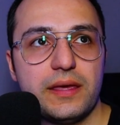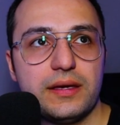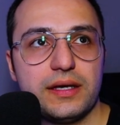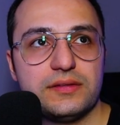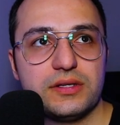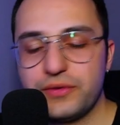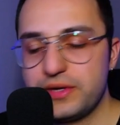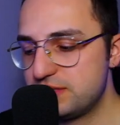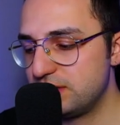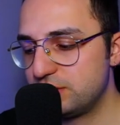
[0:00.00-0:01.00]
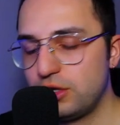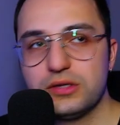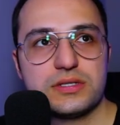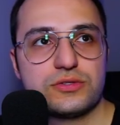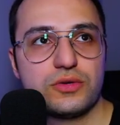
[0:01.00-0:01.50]
decrease the
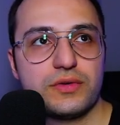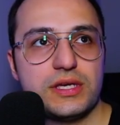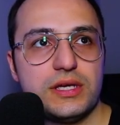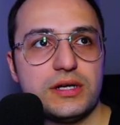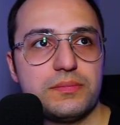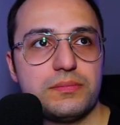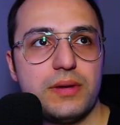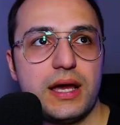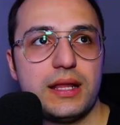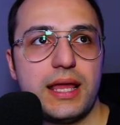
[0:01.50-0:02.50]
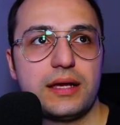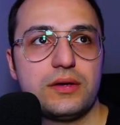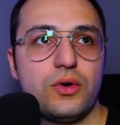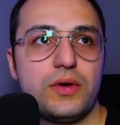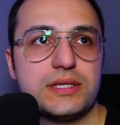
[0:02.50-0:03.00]
tolerance over here by like
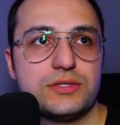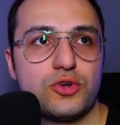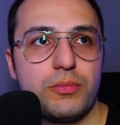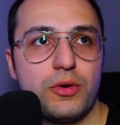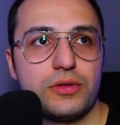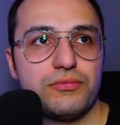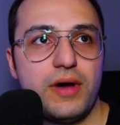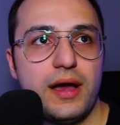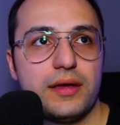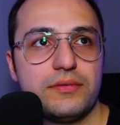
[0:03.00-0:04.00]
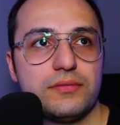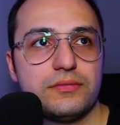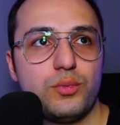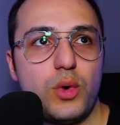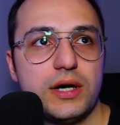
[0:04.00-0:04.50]
going 0.1
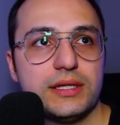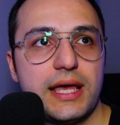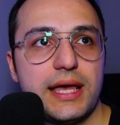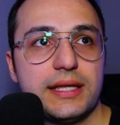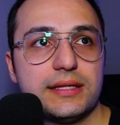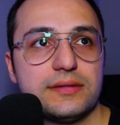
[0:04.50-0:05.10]
and